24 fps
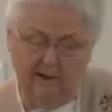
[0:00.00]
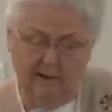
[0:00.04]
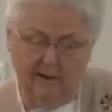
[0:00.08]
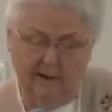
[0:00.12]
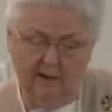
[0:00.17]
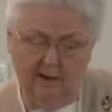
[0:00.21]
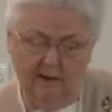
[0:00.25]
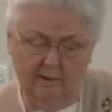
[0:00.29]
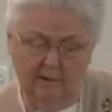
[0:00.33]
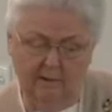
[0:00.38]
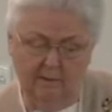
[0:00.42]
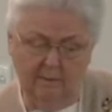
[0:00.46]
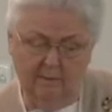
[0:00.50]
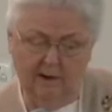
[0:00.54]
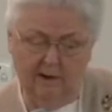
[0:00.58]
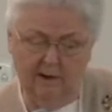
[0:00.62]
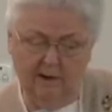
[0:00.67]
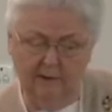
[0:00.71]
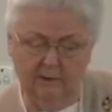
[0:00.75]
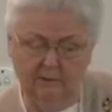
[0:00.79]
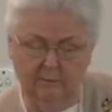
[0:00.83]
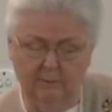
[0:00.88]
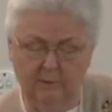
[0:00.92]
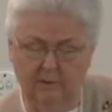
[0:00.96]
And my
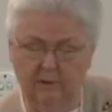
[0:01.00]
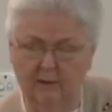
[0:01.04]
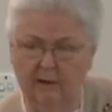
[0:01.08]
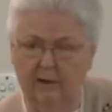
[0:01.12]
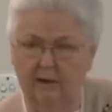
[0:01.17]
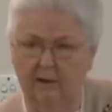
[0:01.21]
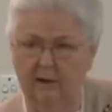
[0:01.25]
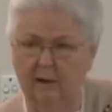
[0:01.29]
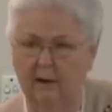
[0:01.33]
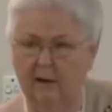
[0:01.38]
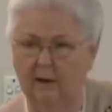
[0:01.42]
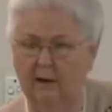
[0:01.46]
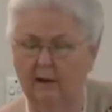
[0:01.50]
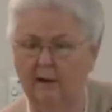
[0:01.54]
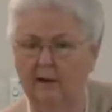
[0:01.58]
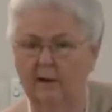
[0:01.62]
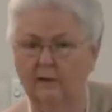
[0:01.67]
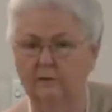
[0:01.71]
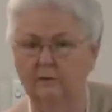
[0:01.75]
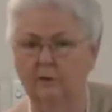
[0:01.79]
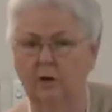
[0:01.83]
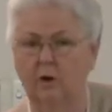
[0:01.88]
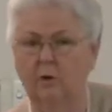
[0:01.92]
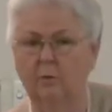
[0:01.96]
husband
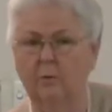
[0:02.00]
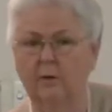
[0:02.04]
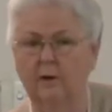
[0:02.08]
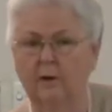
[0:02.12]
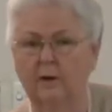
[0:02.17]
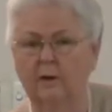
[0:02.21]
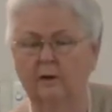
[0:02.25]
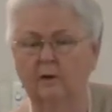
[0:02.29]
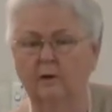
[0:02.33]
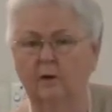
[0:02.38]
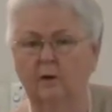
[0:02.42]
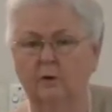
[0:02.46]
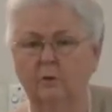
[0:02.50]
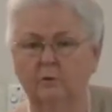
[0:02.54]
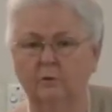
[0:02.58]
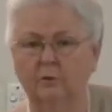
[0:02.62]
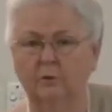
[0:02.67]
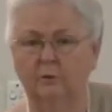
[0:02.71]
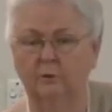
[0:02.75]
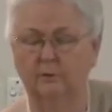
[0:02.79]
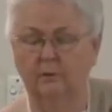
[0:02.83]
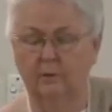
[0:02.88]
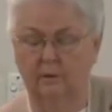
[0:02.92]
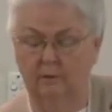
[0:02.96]
has already told
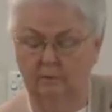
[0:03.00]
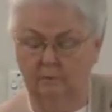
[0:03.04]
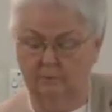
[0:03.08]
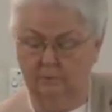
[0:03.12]
you,